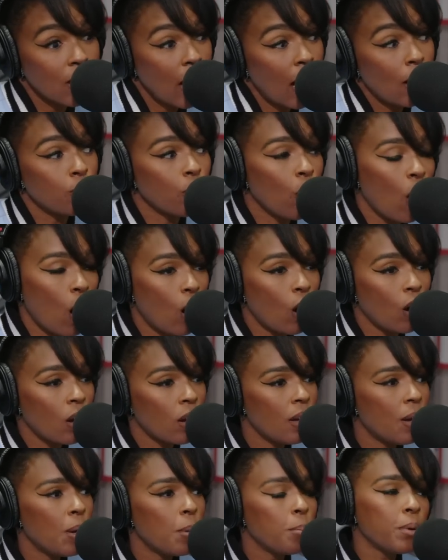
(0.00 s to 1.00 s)
I'm wrong,
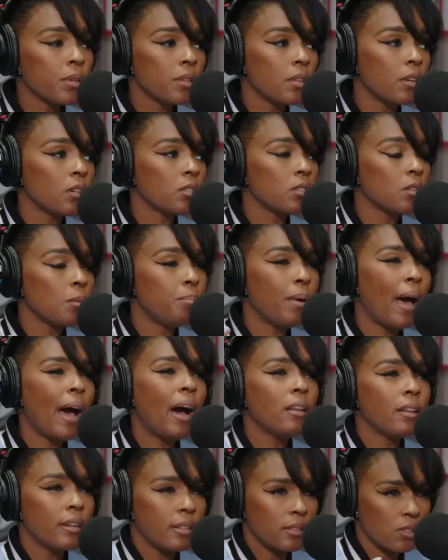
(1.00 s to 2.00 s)
but there's a
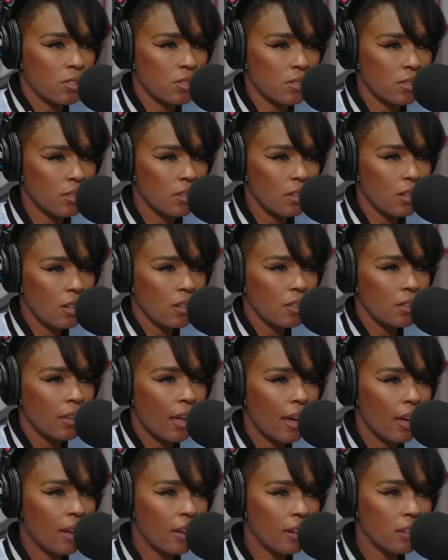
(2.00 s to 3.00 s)
balance
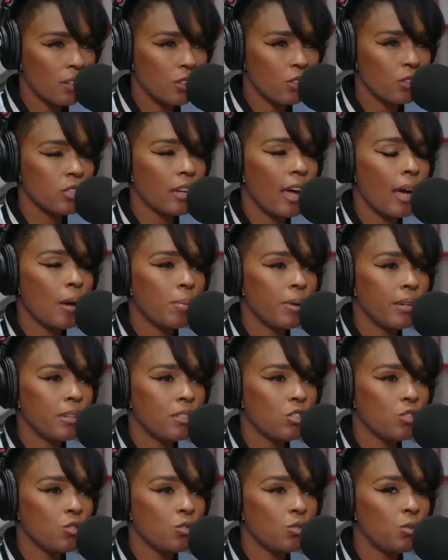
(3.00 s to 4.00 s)
that you're tapping
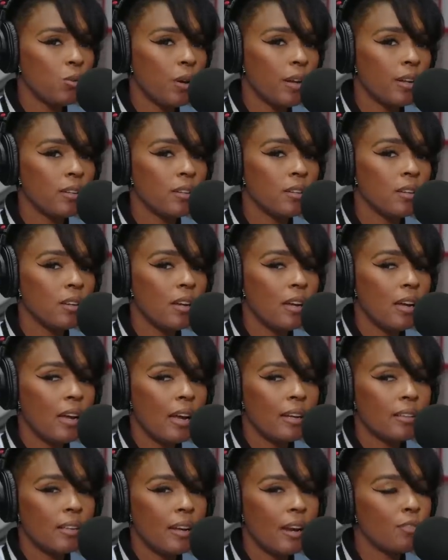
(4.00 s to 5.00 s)
into, and
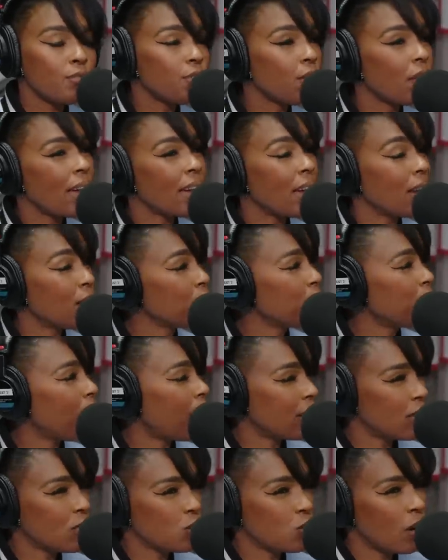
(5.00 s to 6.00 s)
and that I feel like
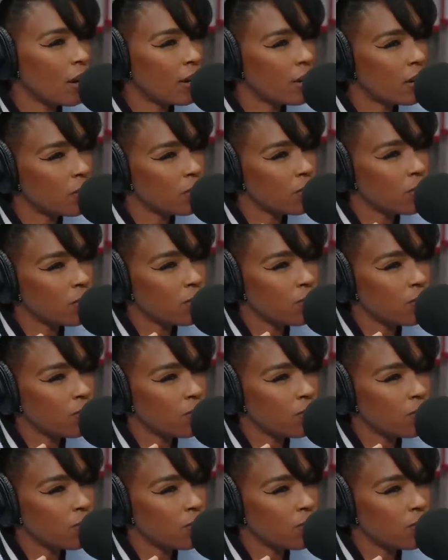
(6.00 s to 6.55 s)
everybody is trying to